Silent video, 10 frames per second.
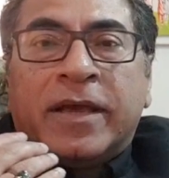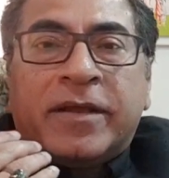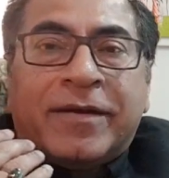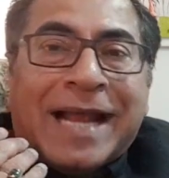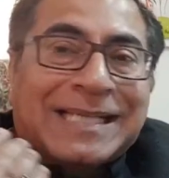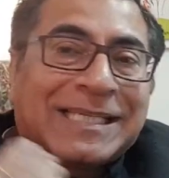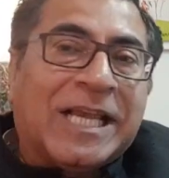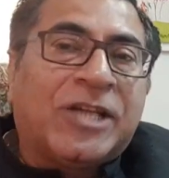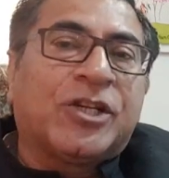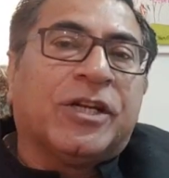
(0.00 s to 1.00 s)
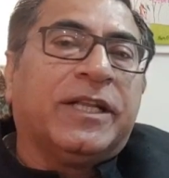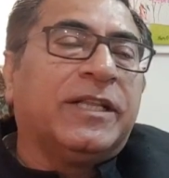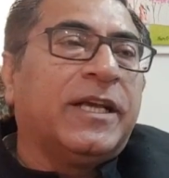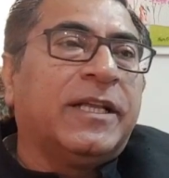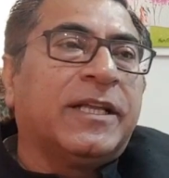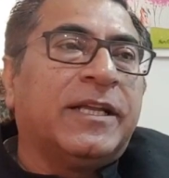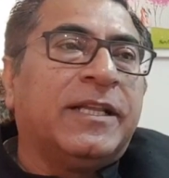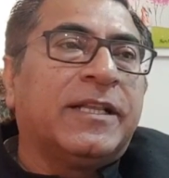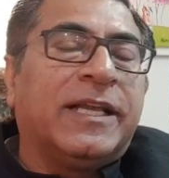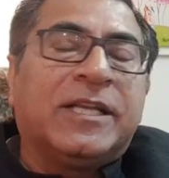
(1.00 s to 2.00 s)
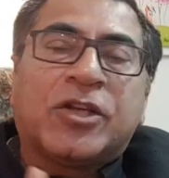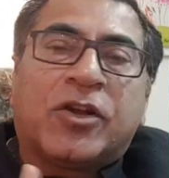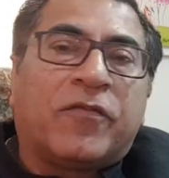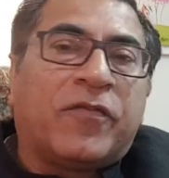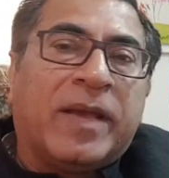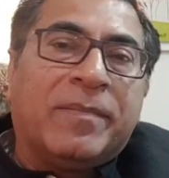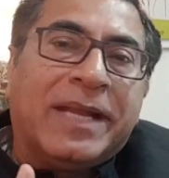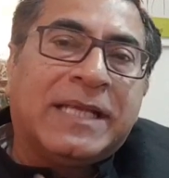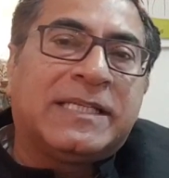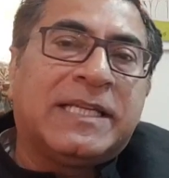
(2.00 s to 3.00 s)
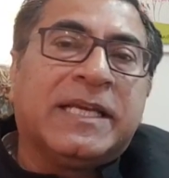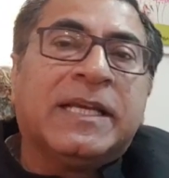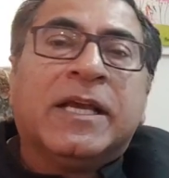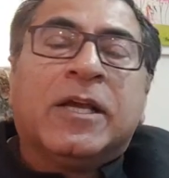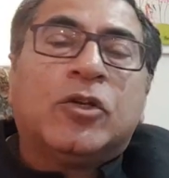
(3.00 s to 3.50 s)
relaxation in the nature of amnesty